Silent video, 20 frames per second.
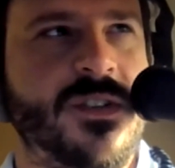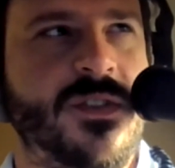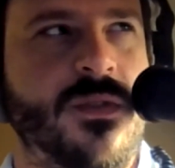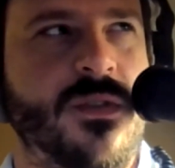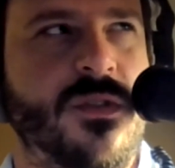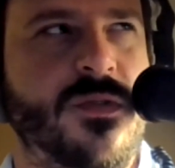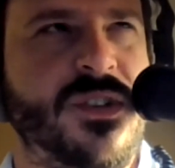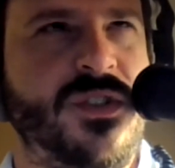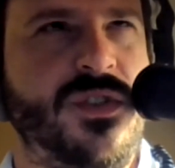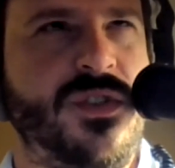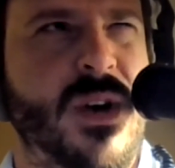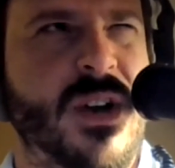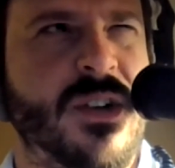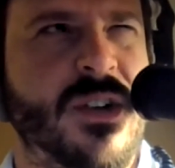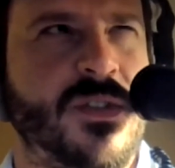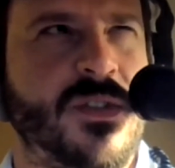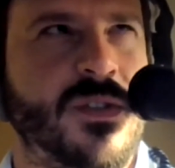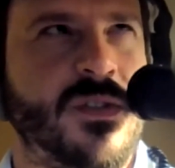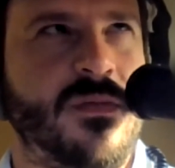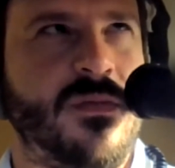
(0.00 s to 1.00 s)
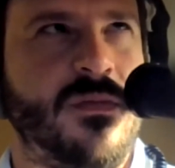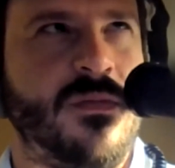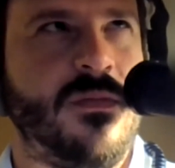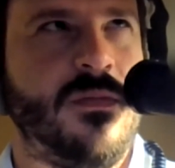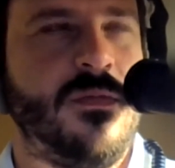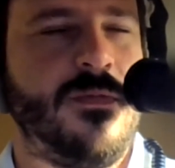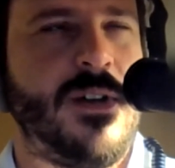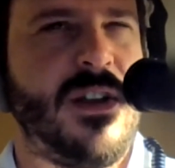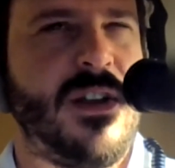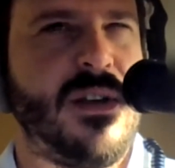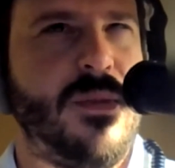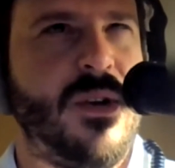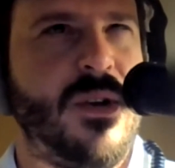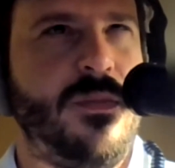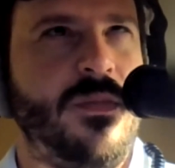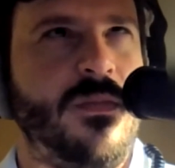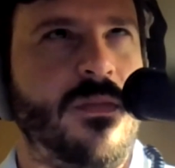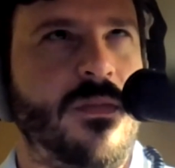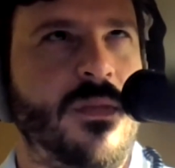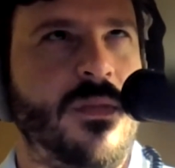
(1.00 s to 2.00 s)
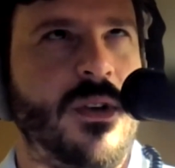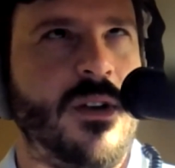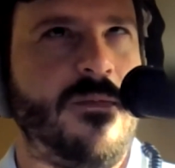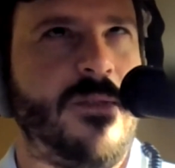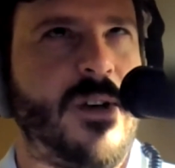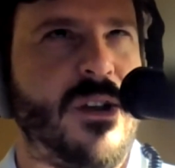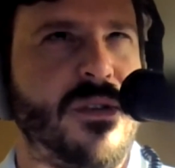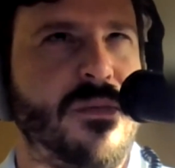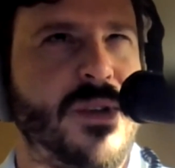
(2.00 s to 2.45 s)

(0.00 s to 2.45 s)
There are only two buttons, volume up and volume